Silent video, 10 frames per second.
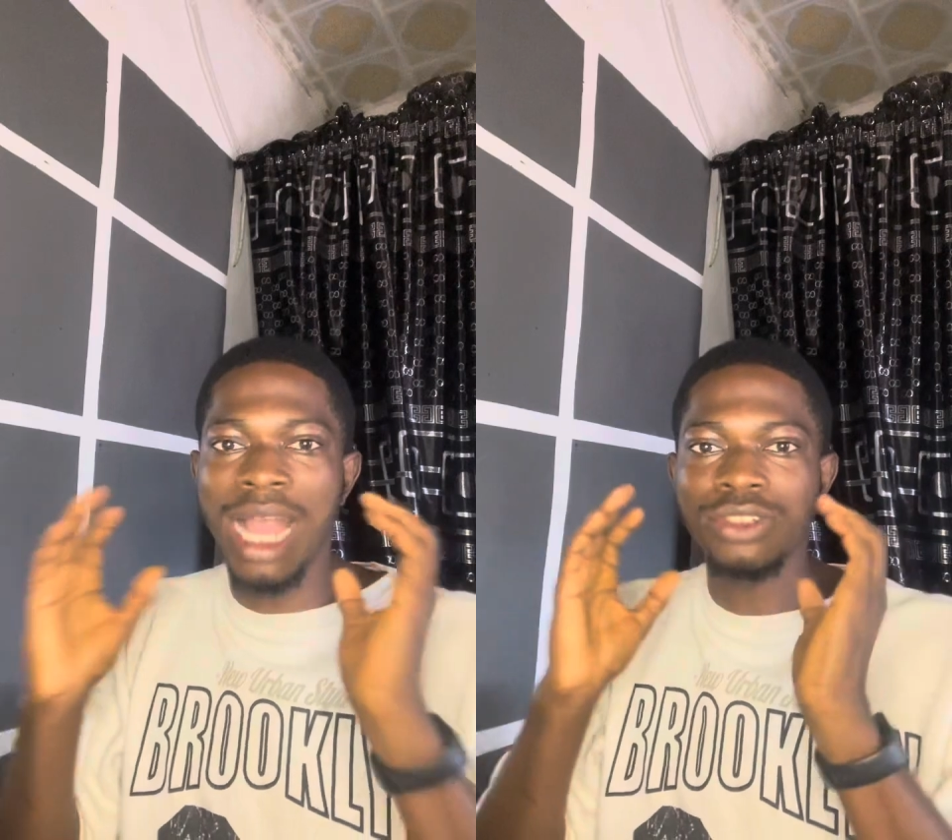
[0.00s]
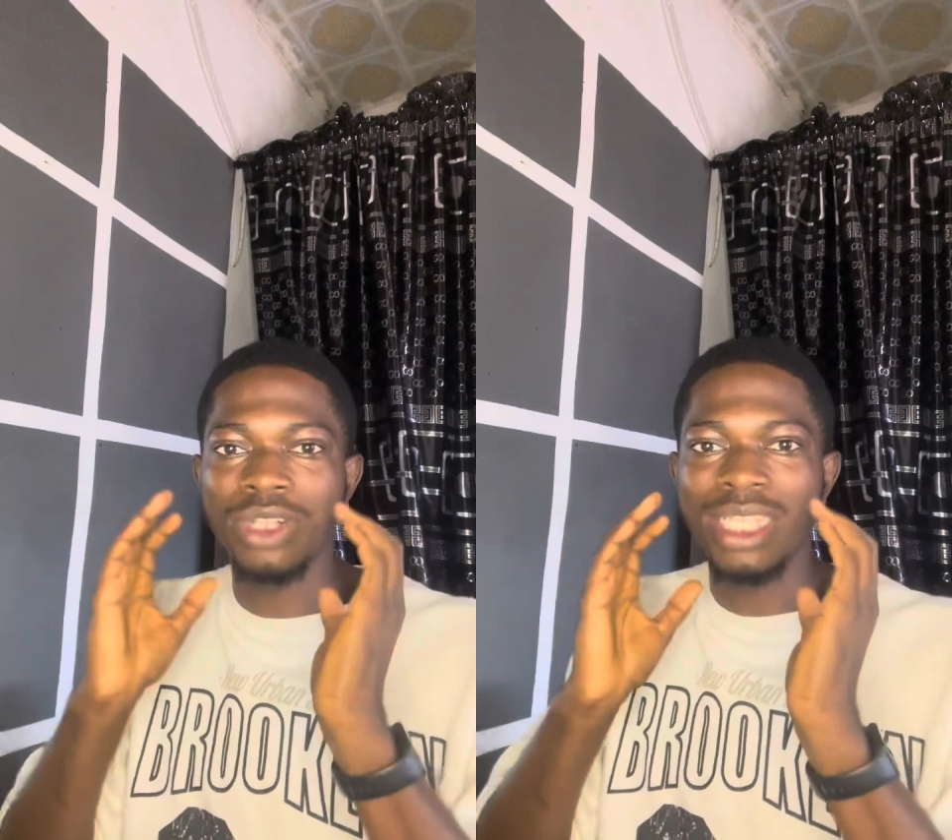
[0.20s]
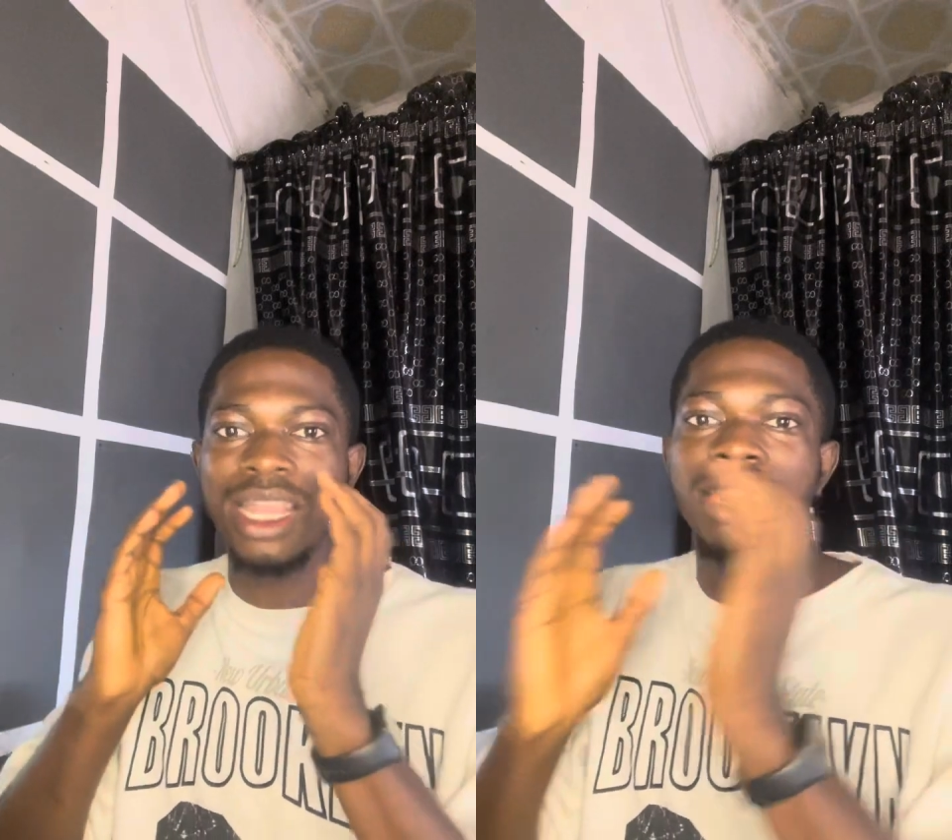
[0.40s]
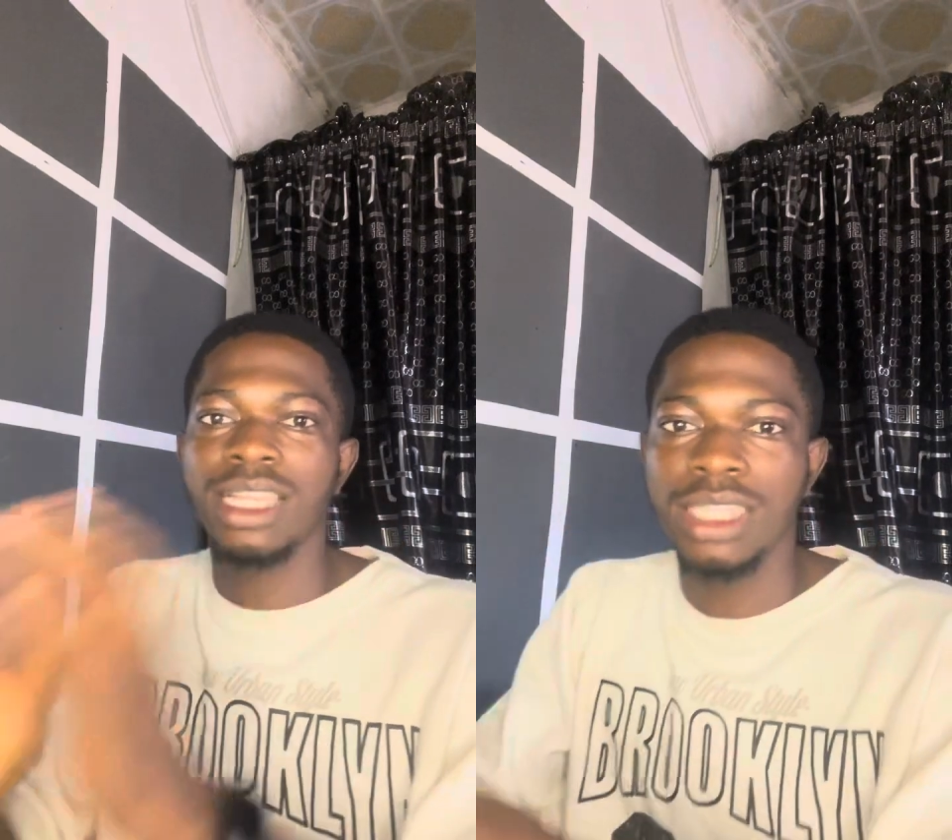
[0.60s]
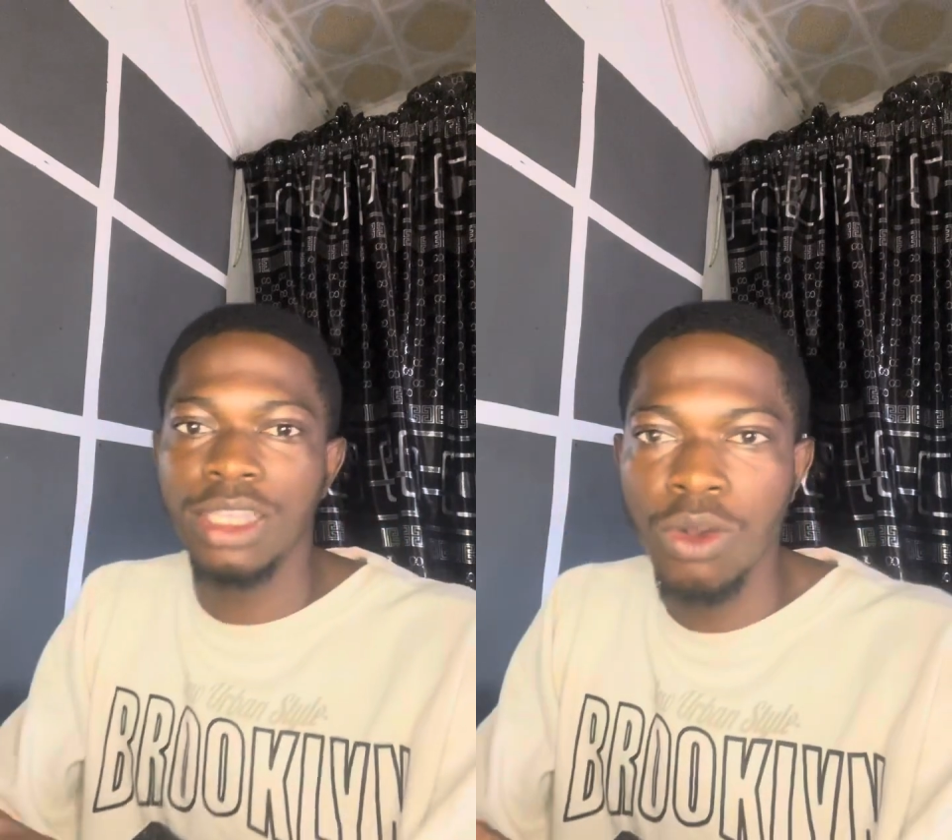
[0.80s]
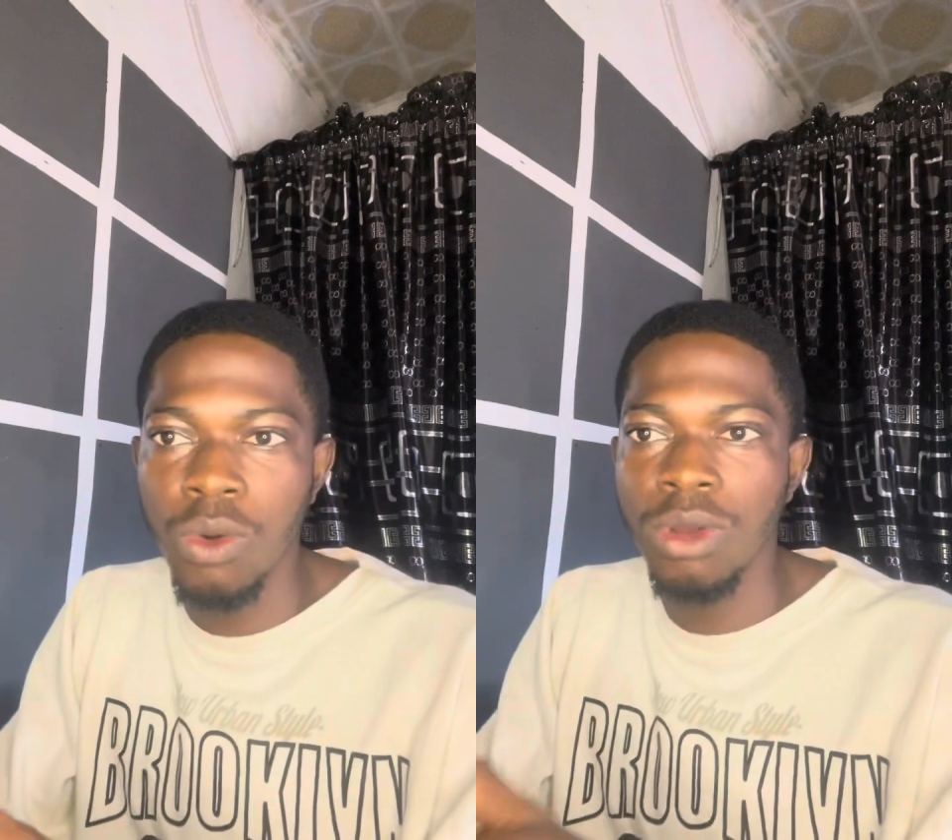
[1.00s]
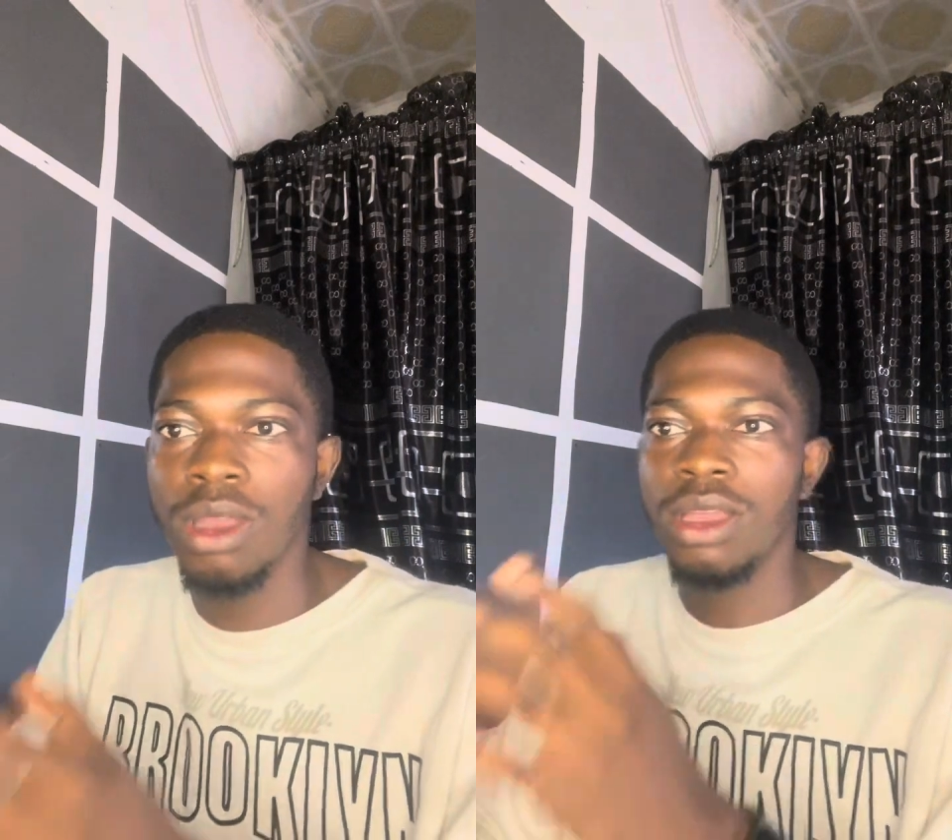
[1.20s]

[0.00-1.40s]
actually interact at a go,